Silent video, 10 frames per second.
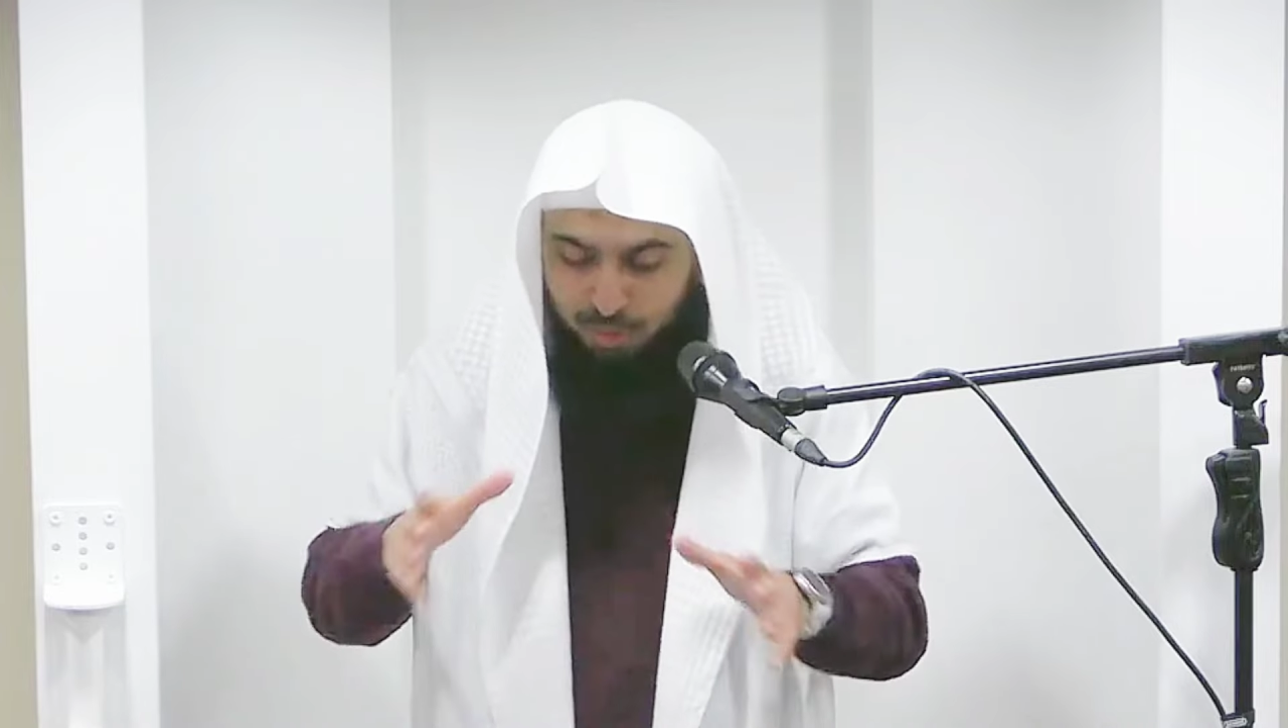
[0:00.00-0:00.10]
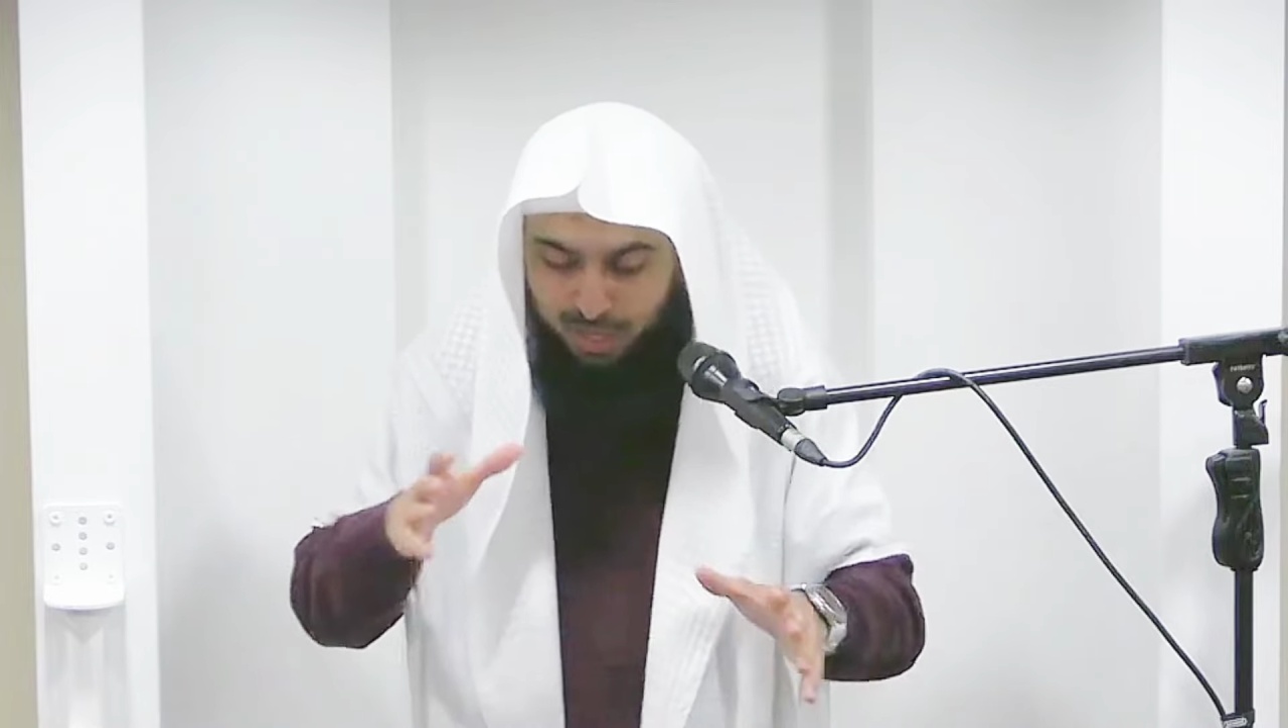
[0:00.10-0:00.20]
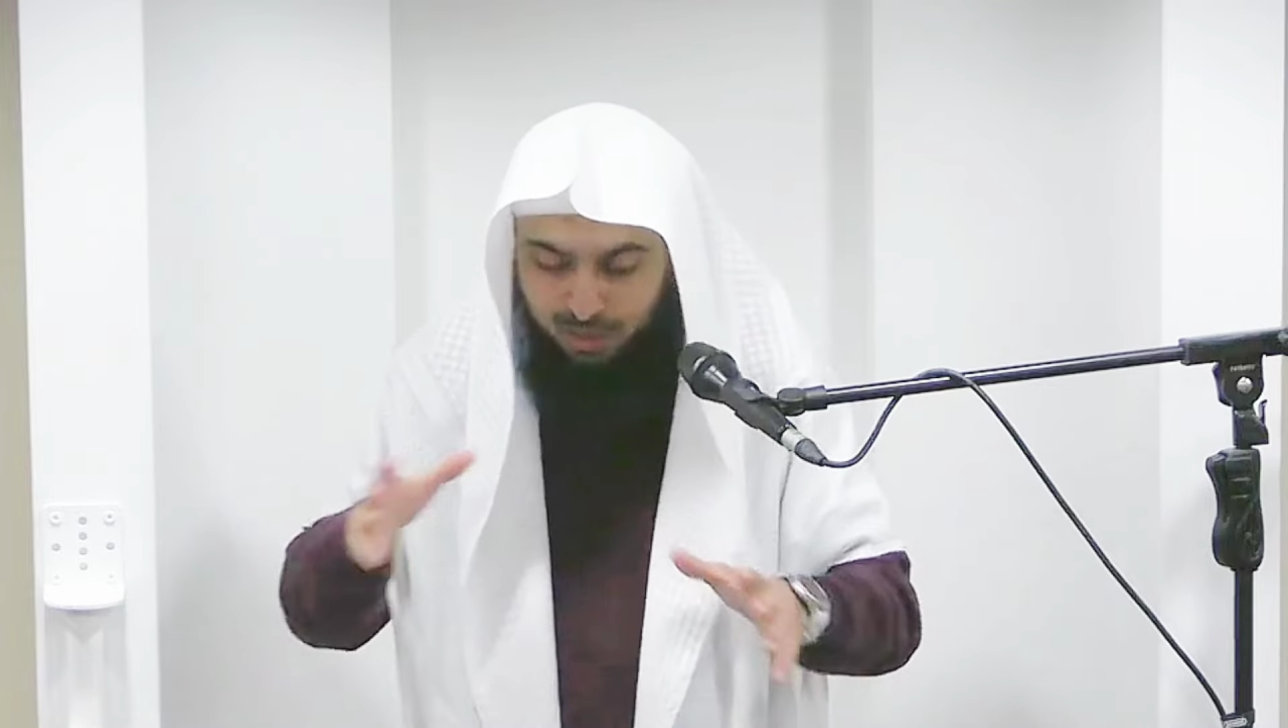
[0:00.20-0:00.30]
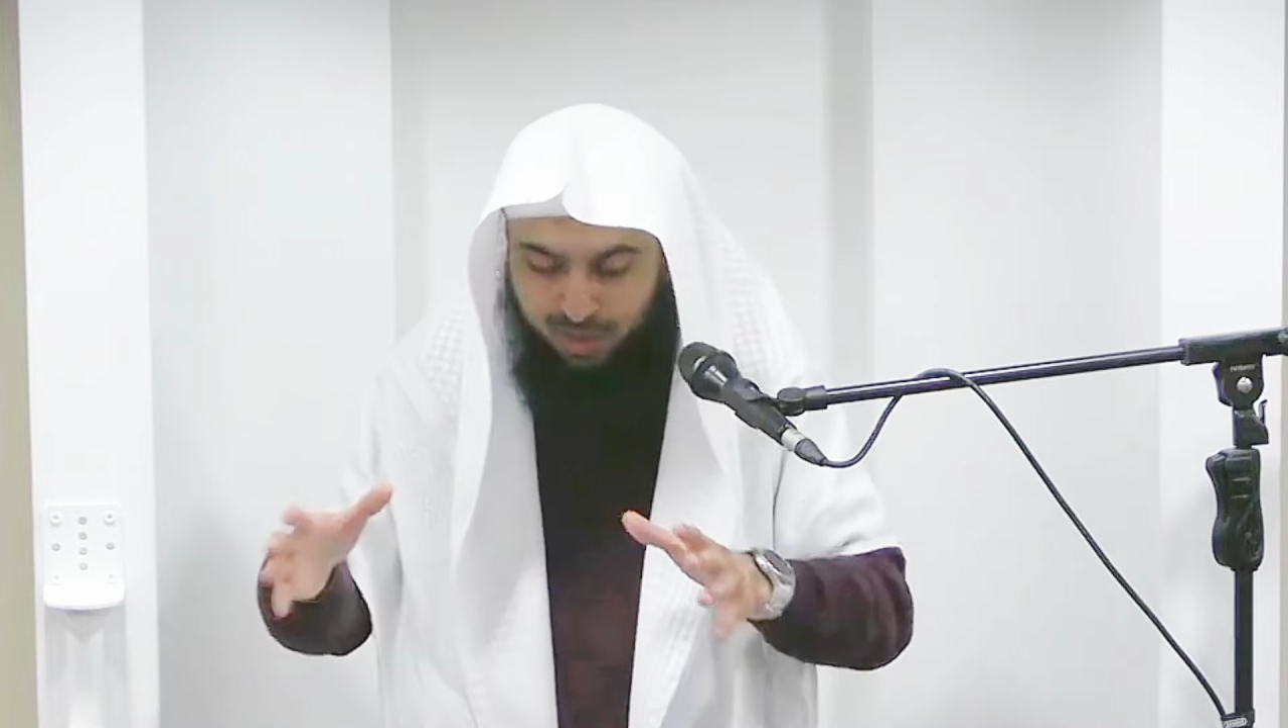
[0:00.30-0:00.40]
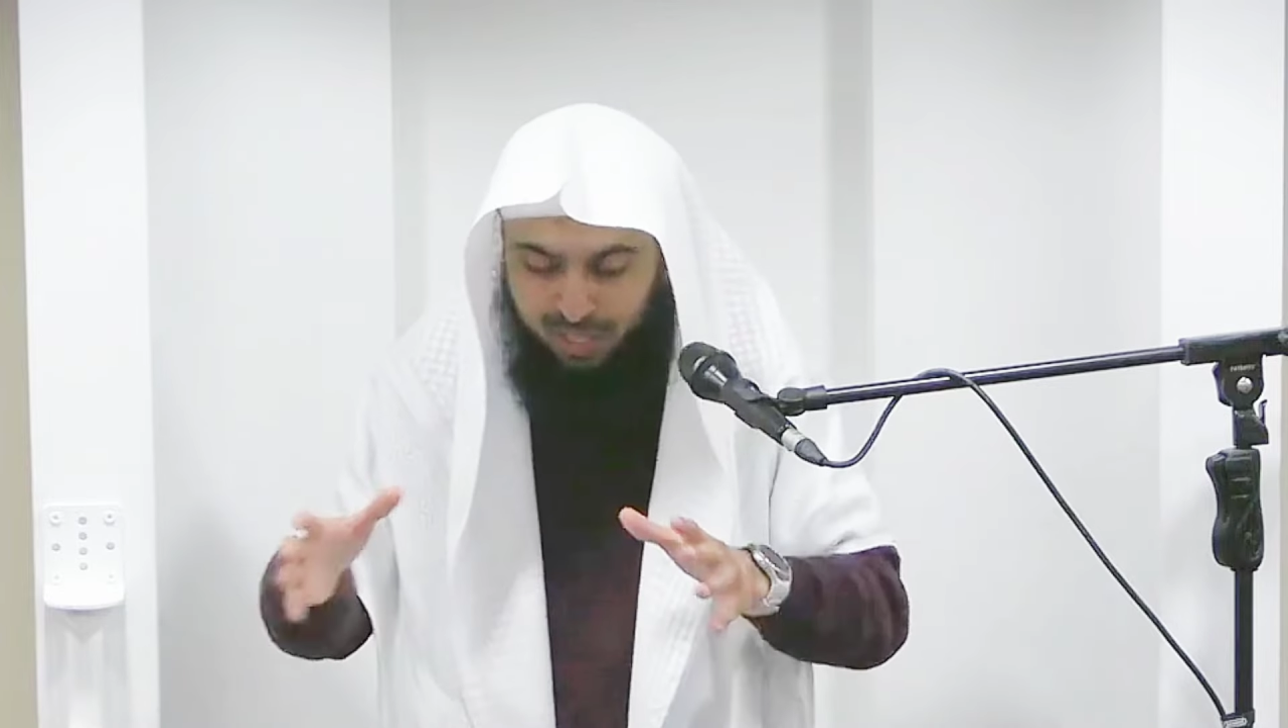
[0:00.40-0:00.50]

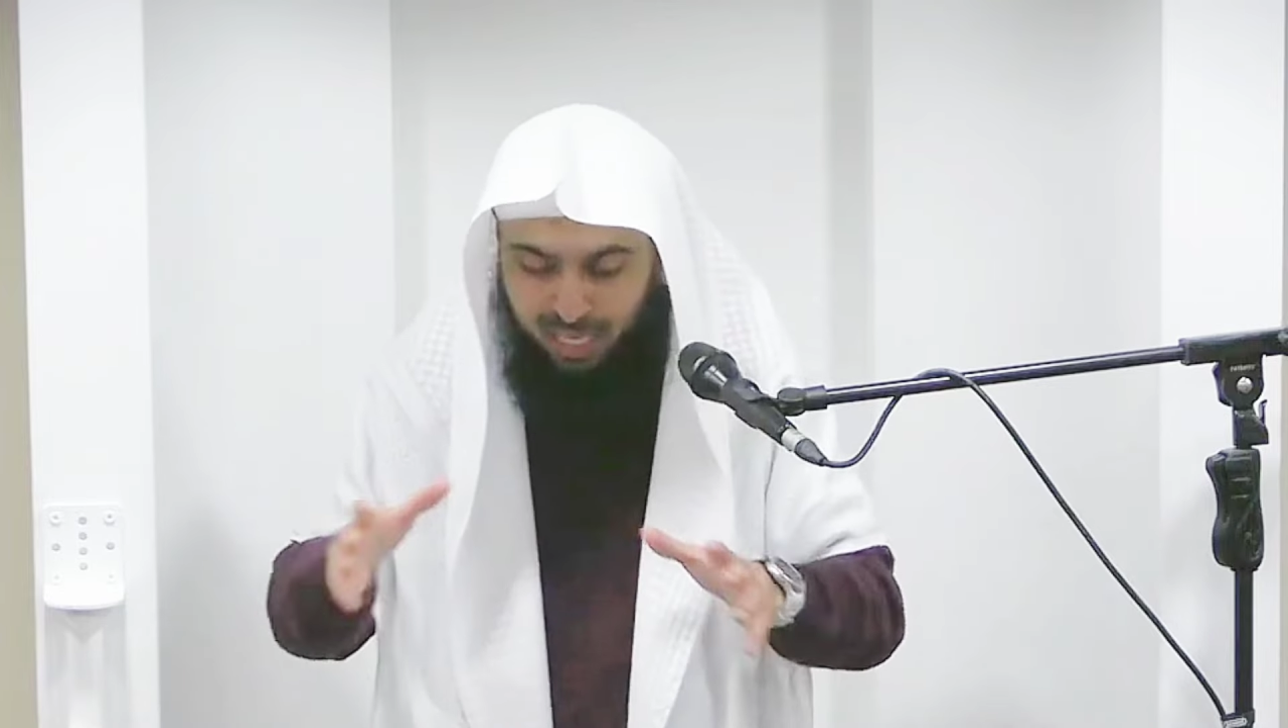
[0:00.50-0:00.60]
Baqarah